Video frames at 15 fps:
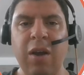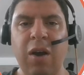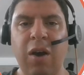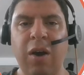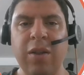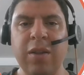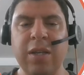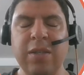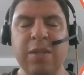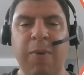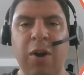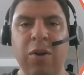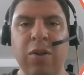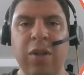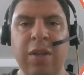on the
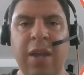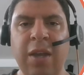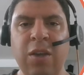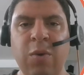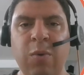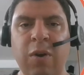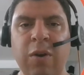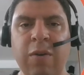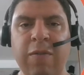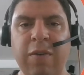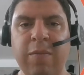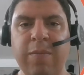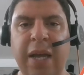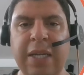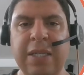sparklet that you earned
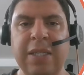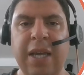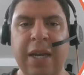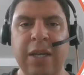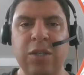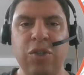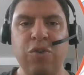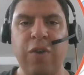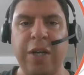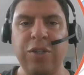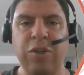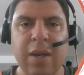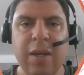from that second treasure.